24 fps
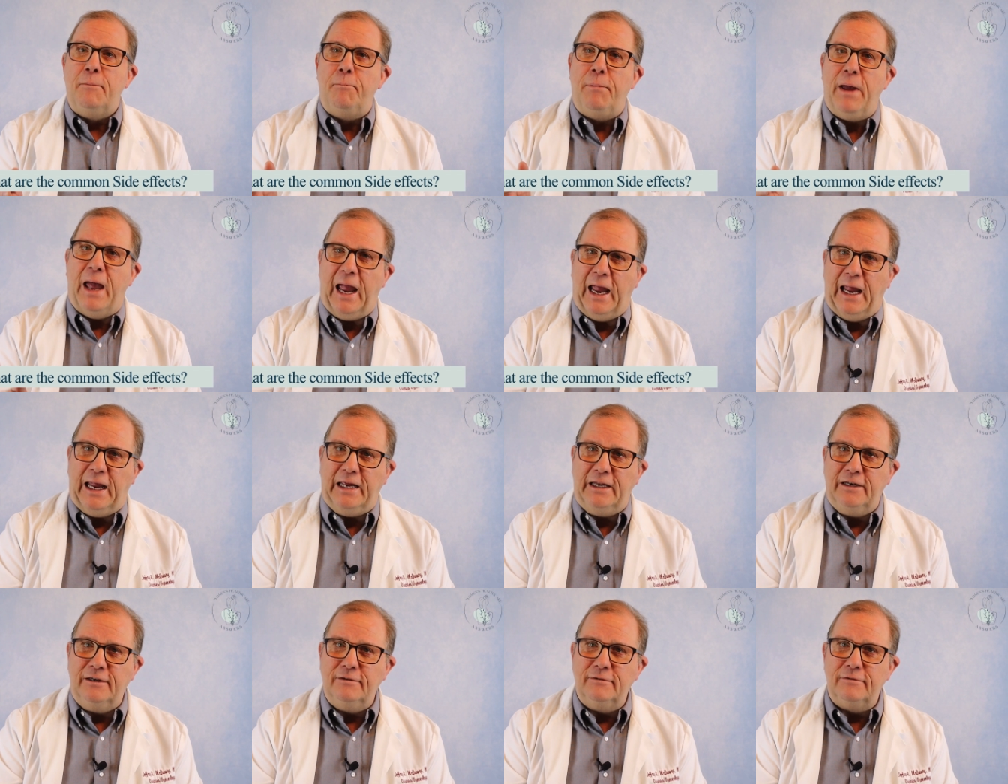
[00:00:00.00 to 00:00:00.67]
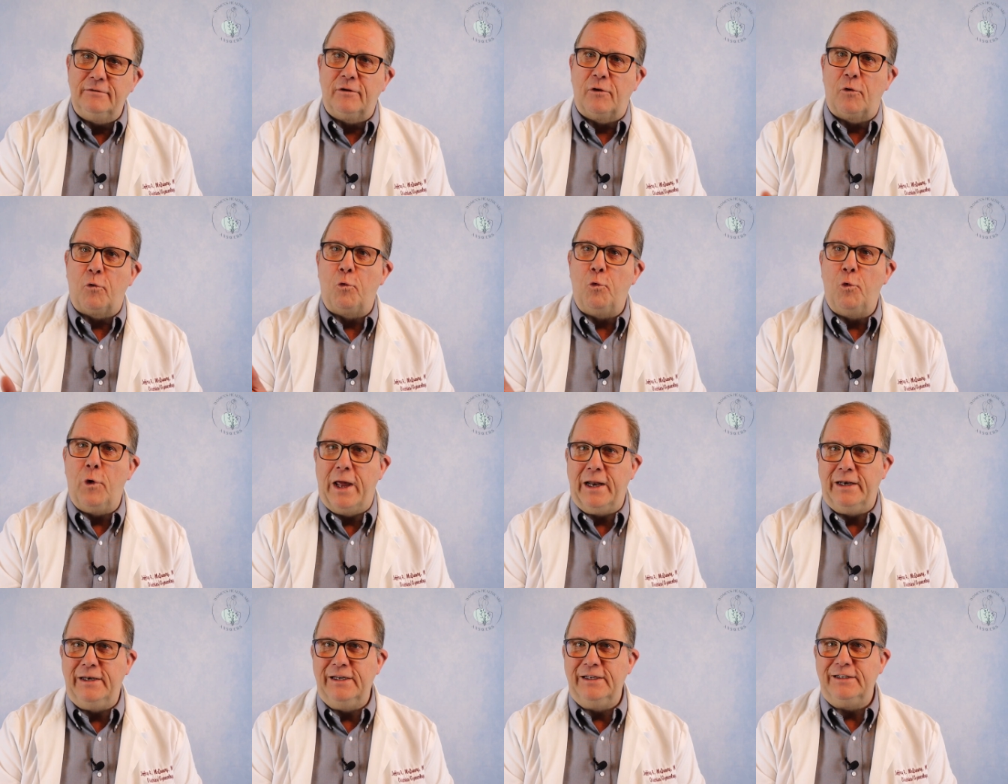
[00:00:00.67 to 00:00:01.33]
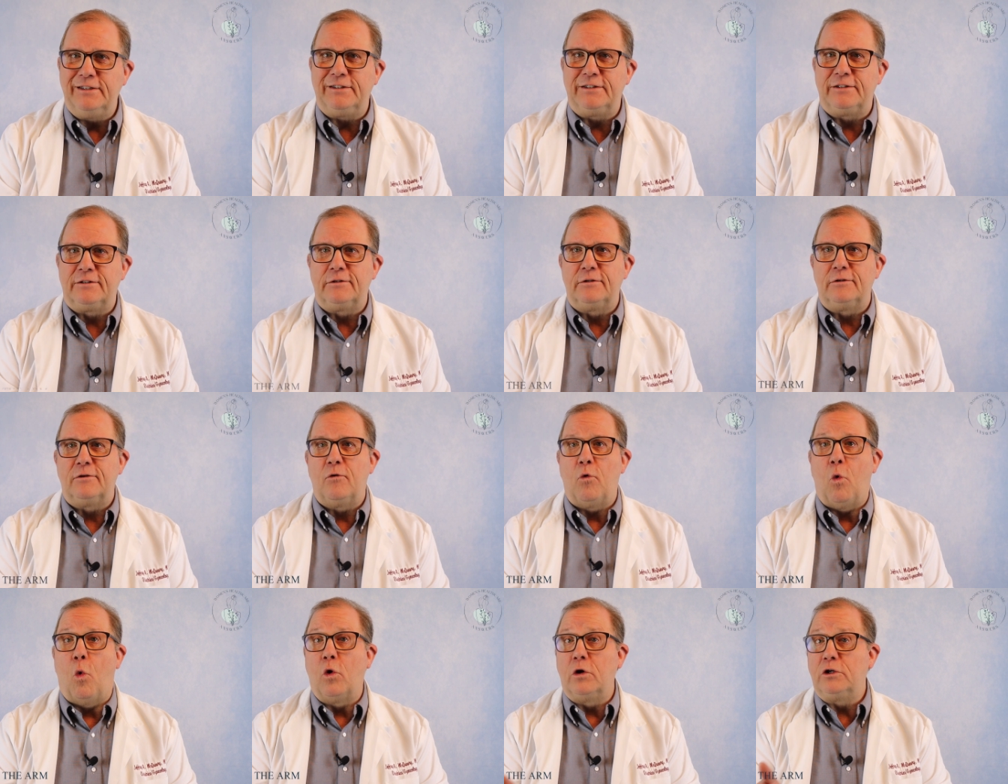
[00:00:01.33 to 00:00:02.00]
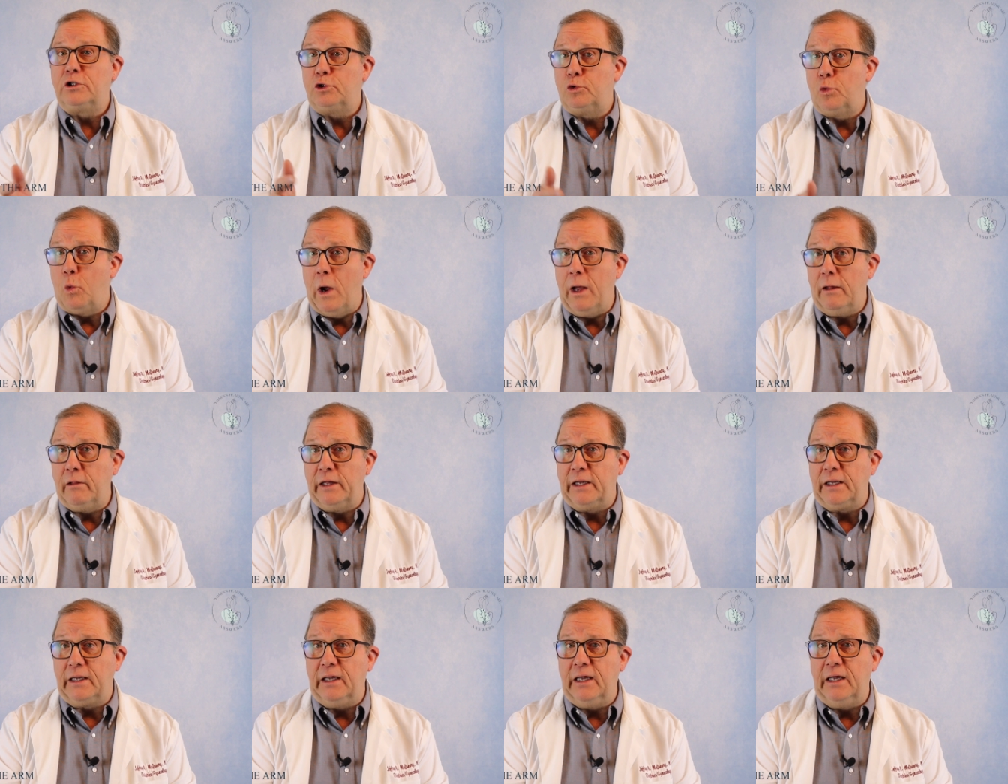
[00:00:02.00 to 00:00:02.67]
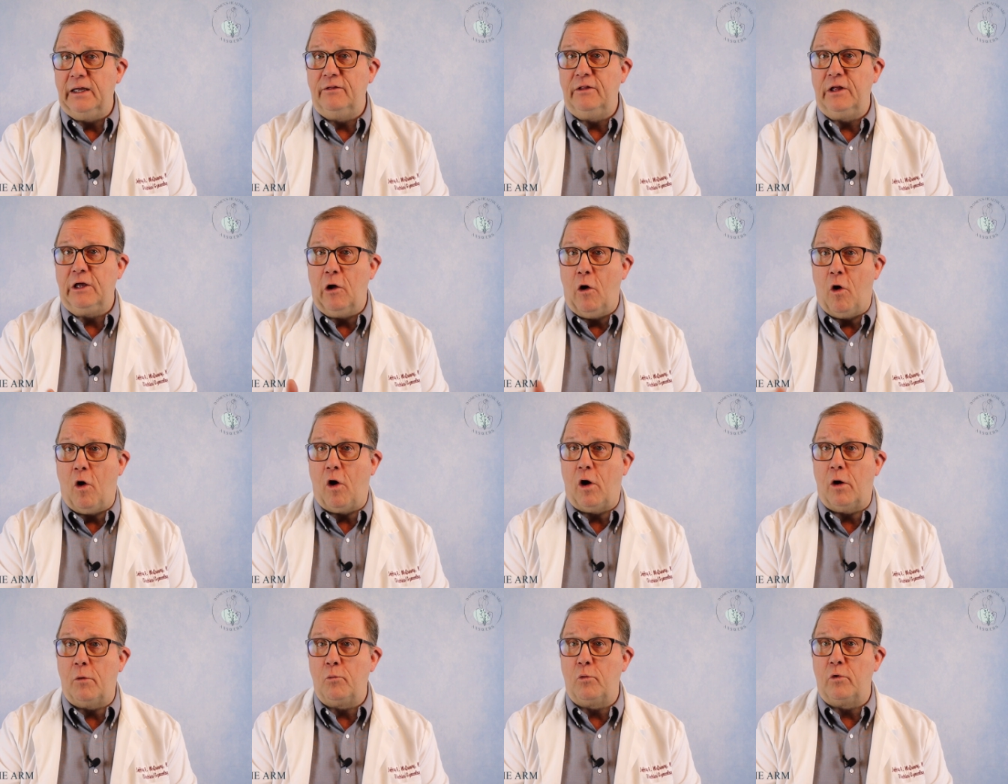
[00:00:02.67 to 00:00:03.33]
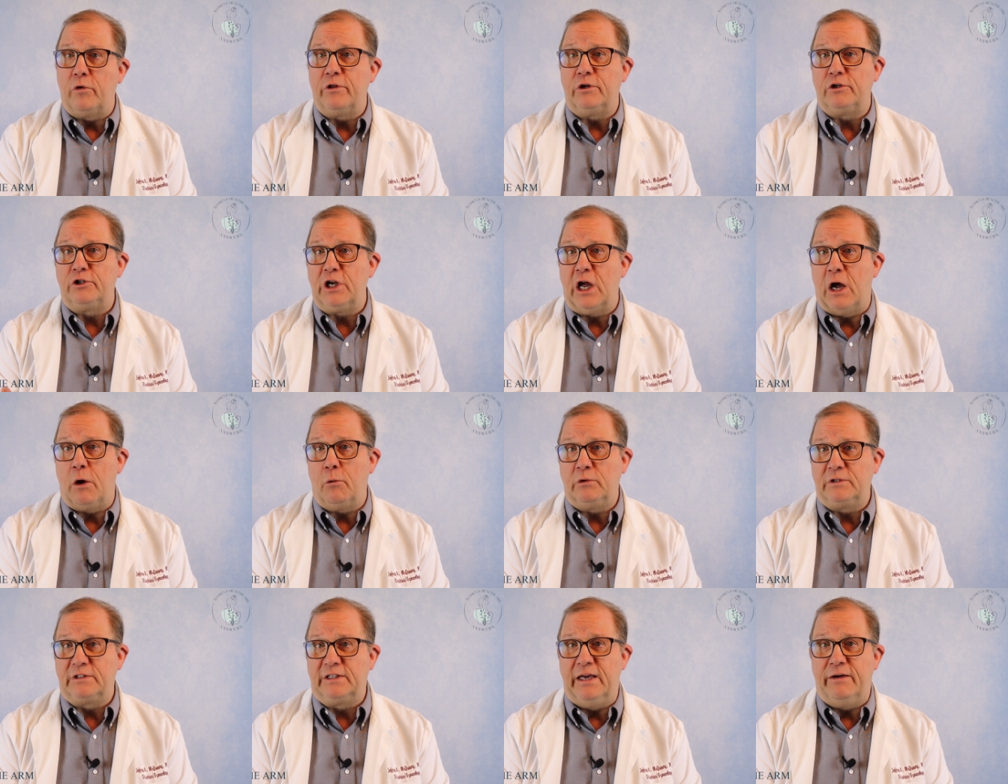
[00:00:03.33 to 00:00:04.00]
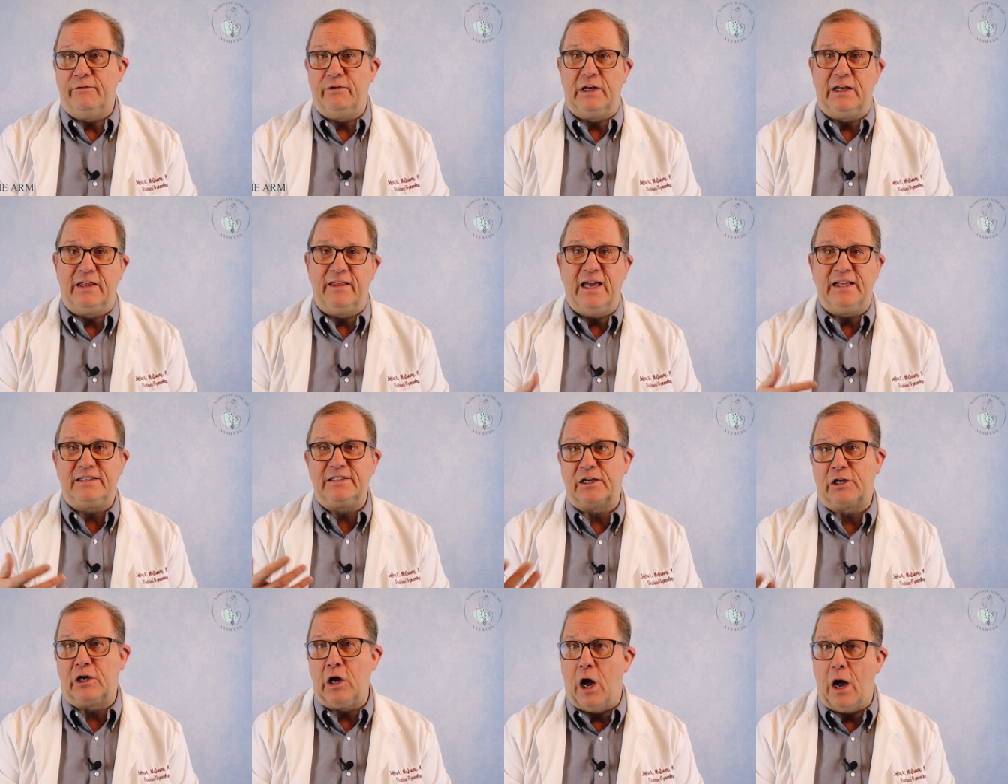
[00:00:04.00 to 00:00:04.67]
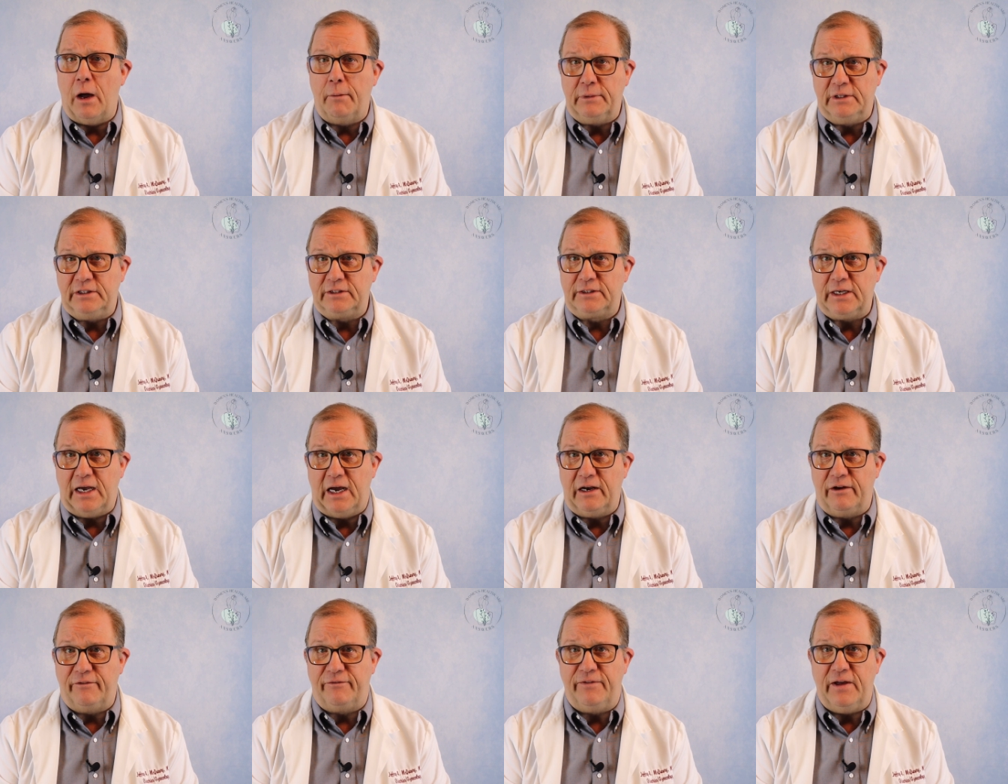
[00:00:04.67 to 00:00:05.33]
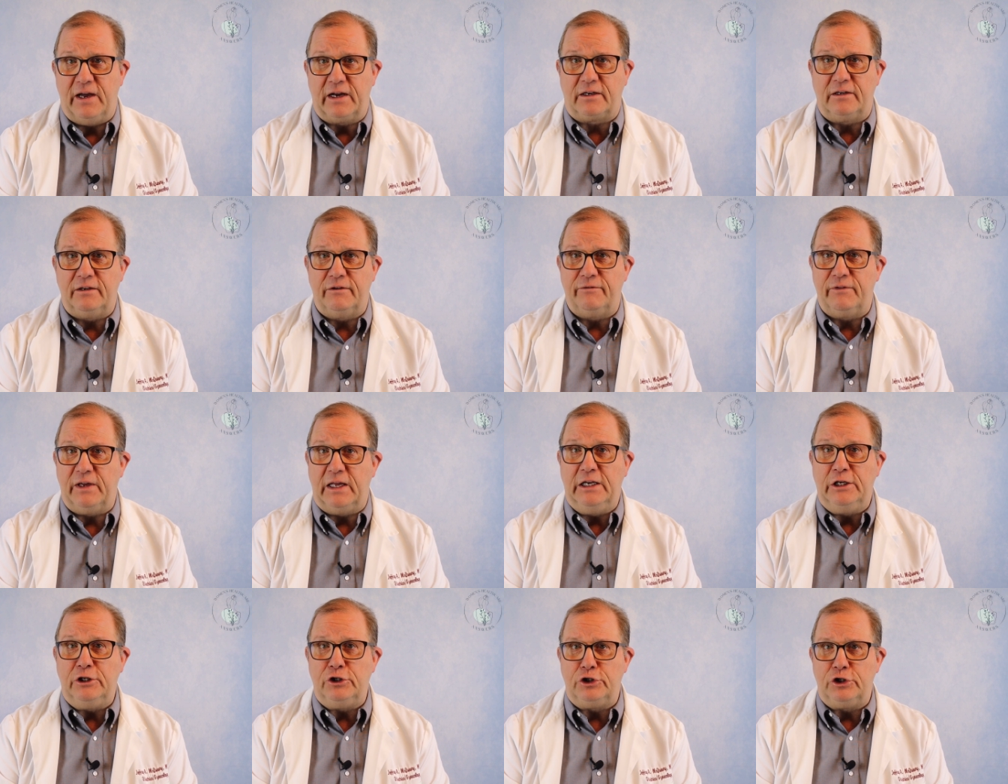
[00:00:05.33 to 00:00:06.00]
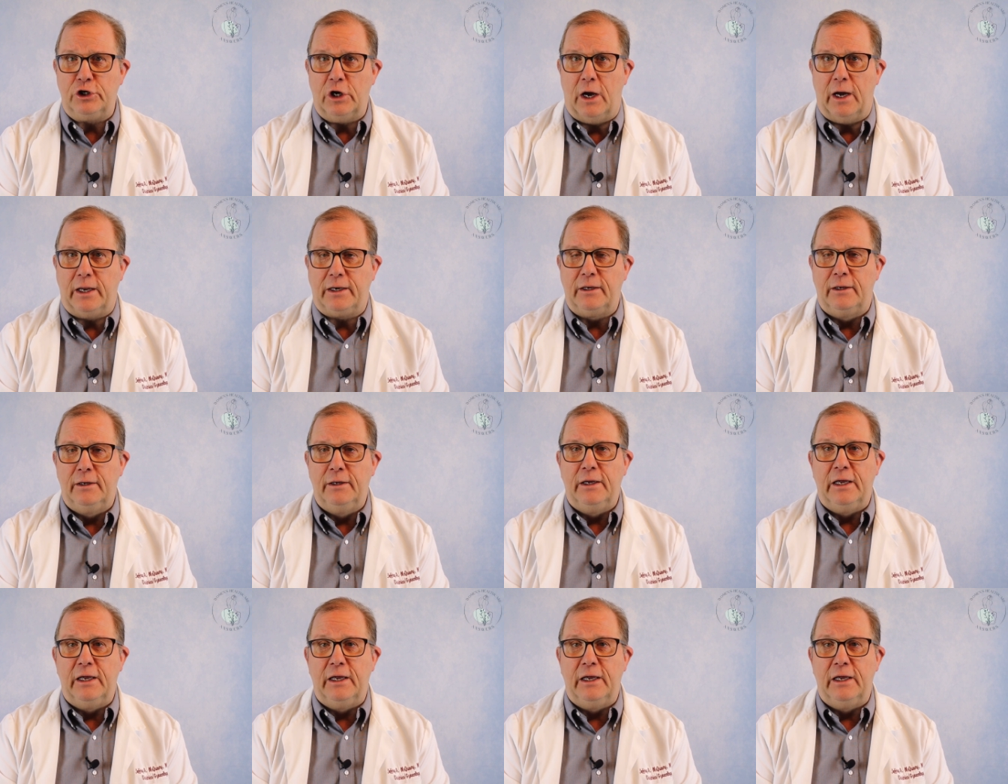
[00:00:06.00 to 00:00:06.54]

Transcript: Pain, redness, or swelling in the arm where the shot was given. And that's a common side effect of any shot,